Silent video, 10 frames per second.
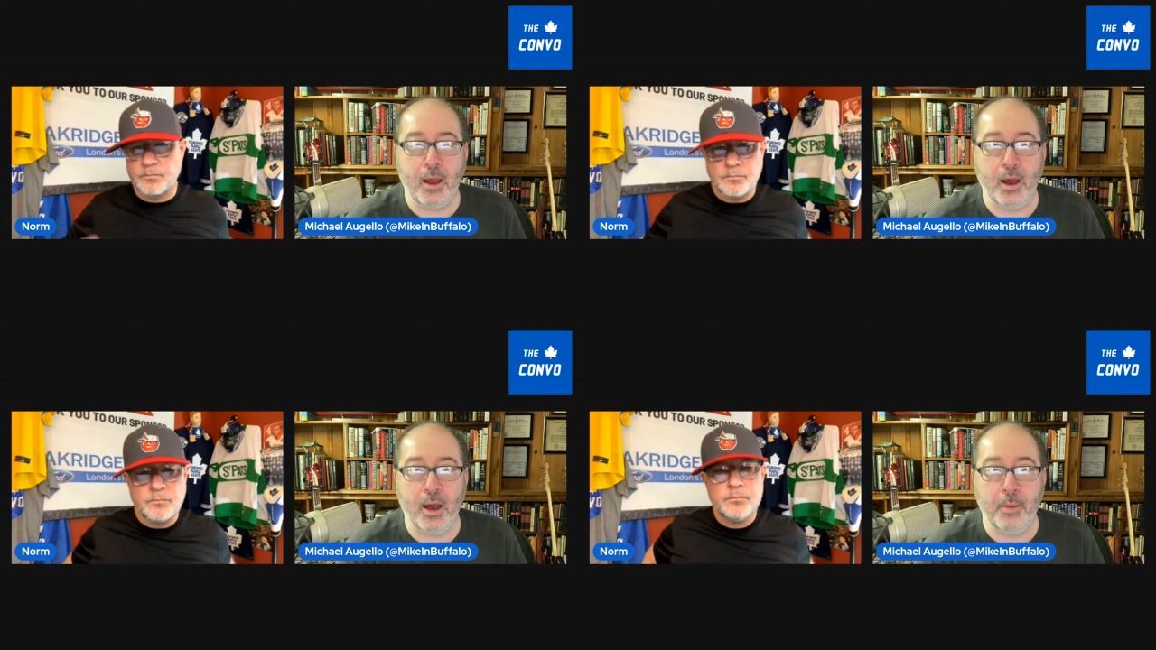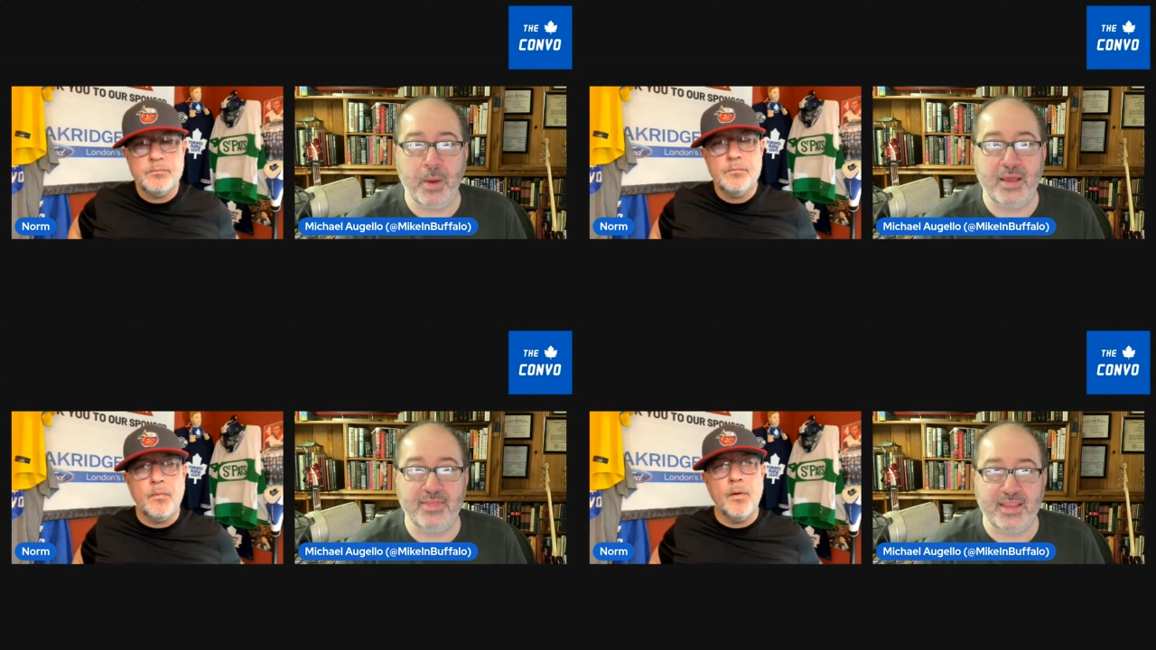
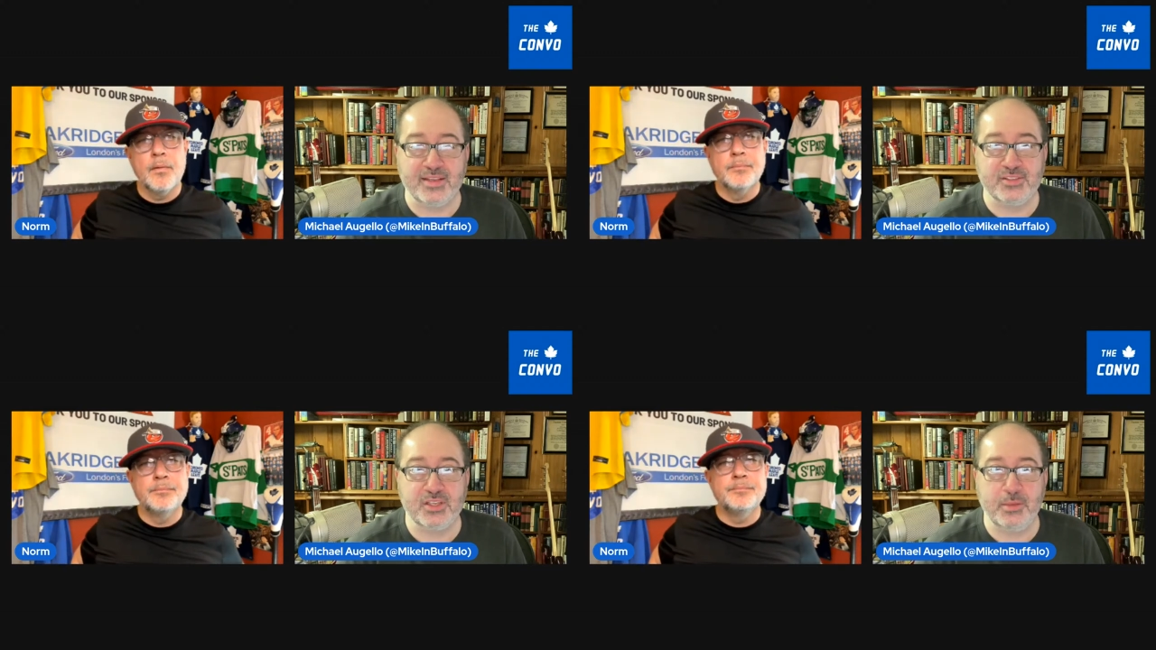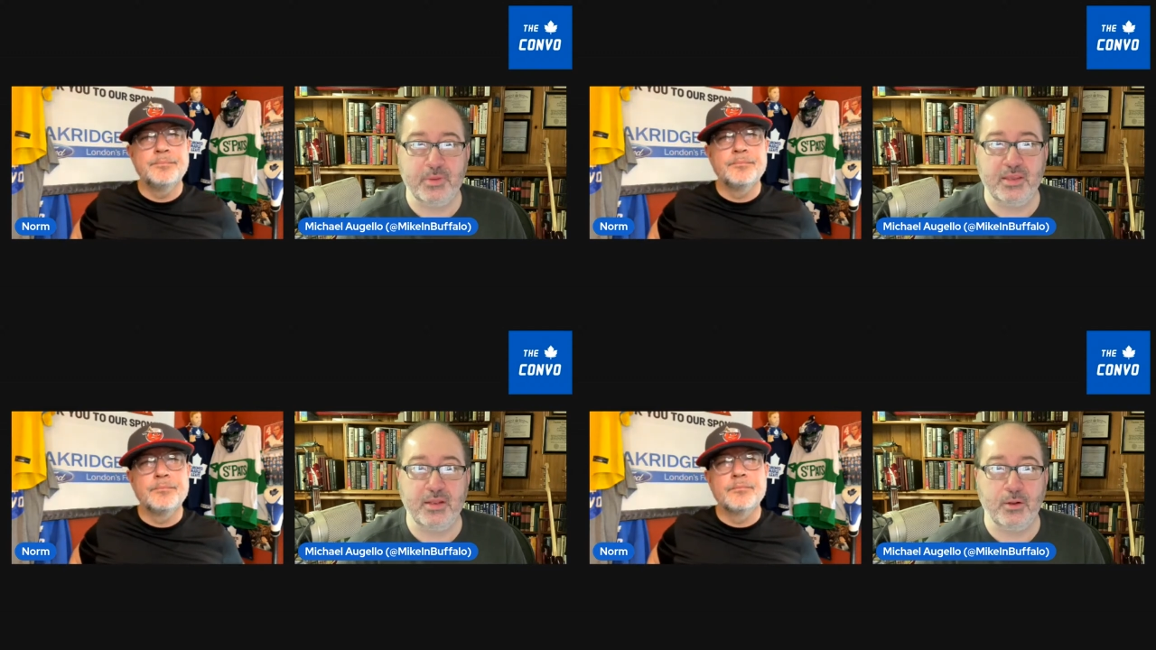Speaker 1: Um, I think it's going to
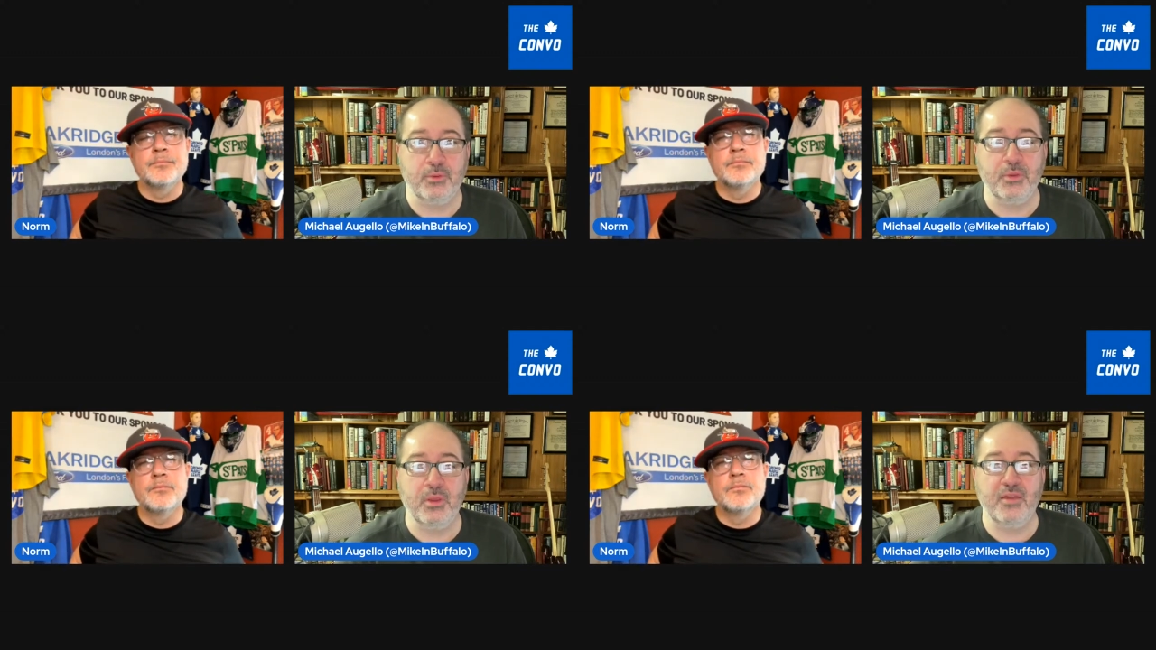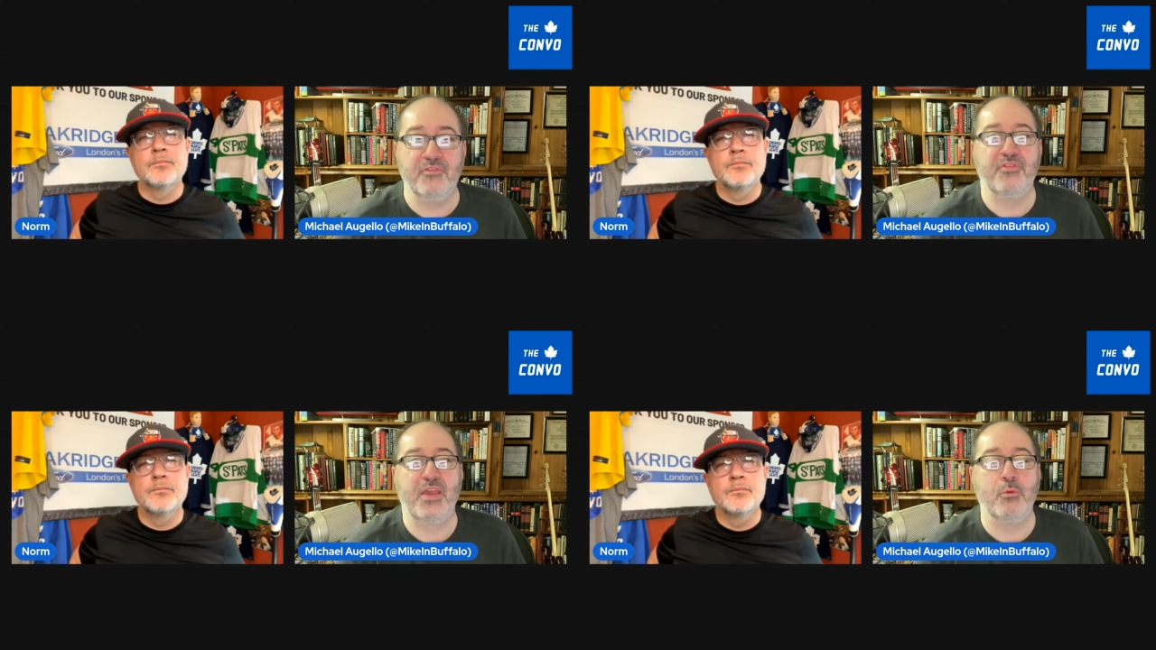be, you know,
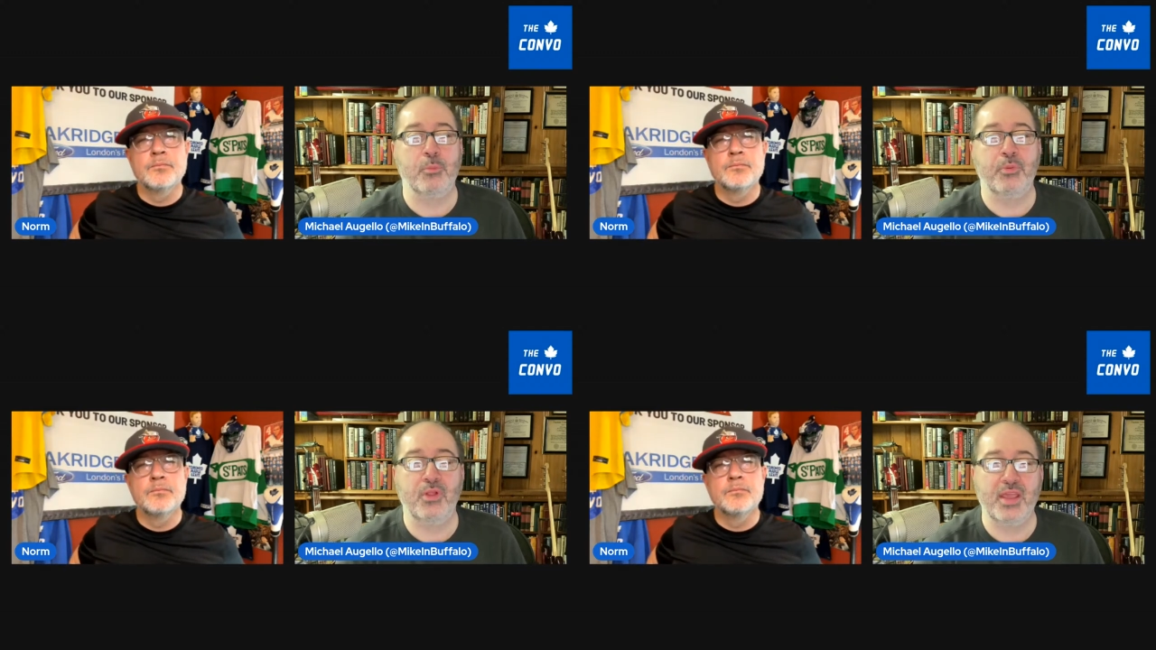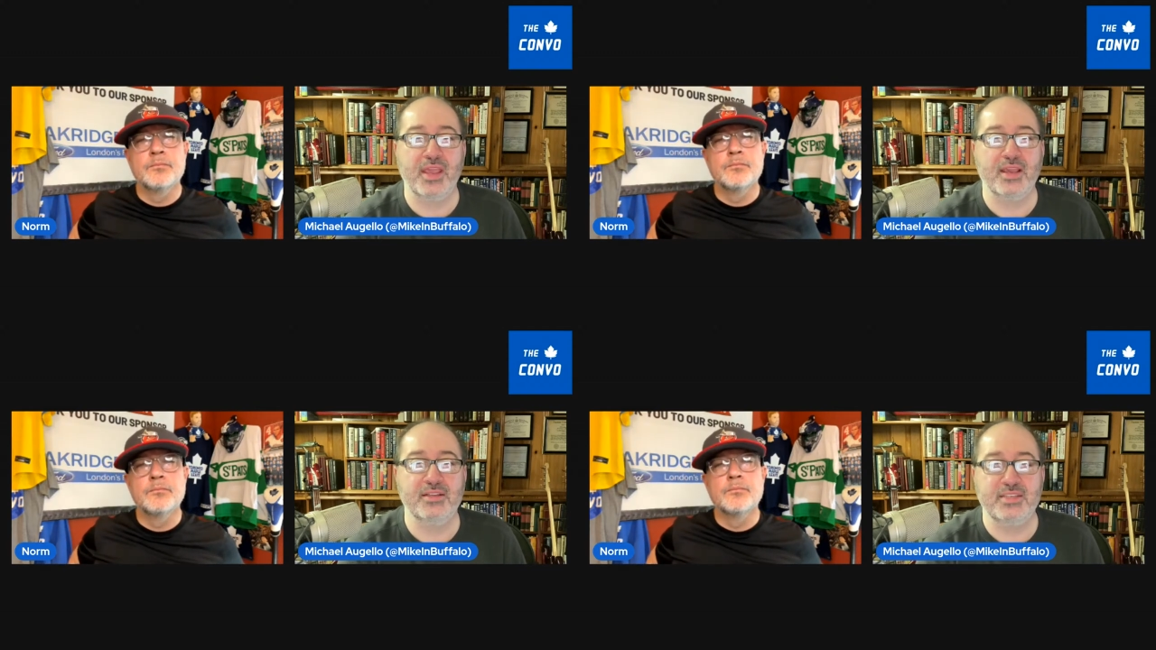if they were
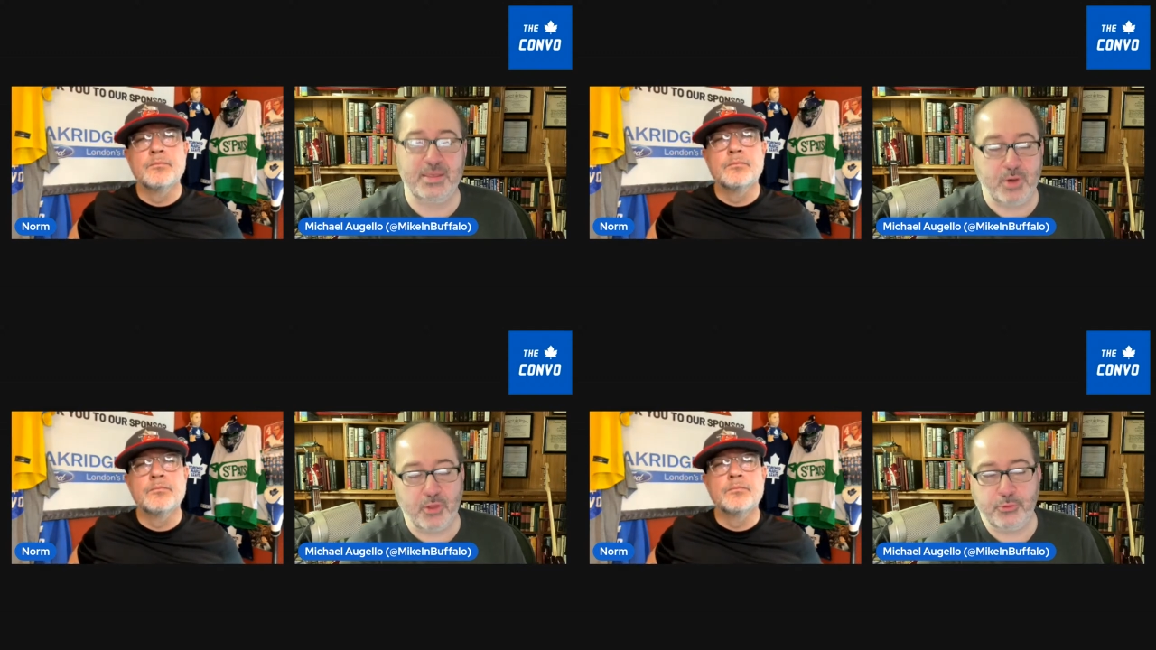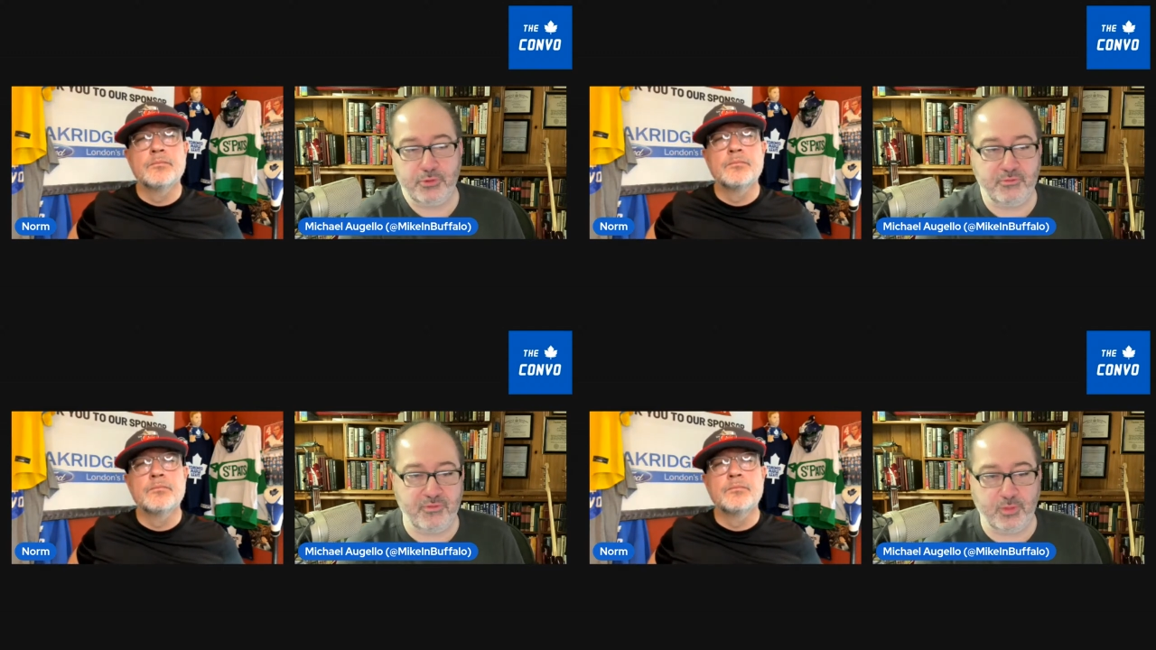playing a team other
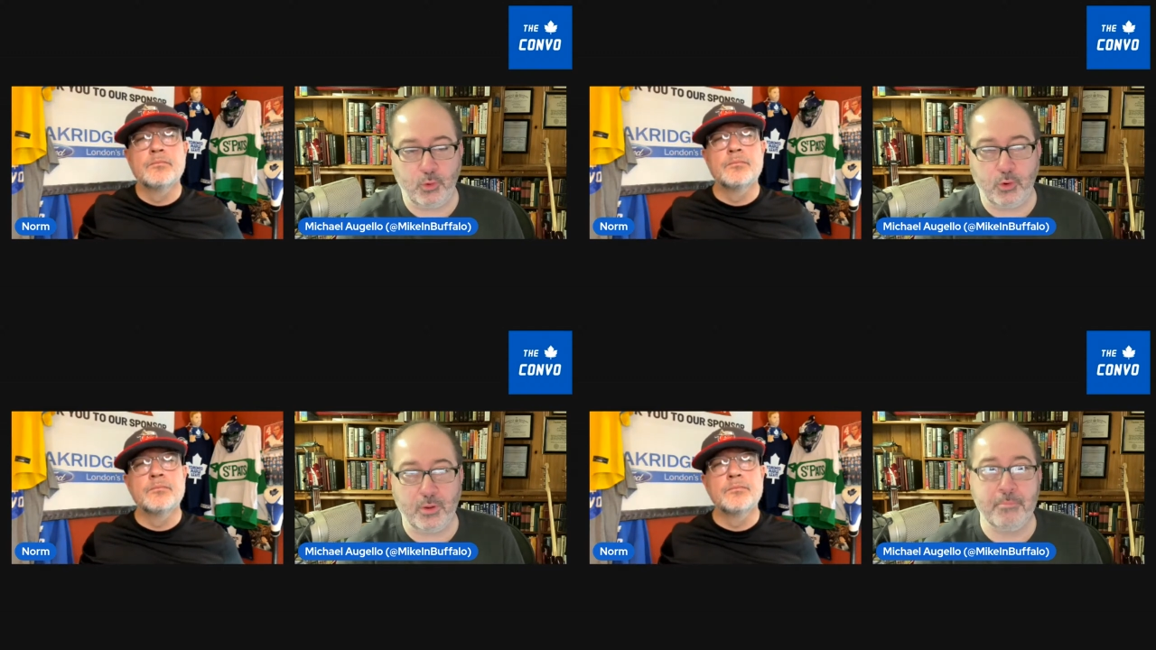than Florida,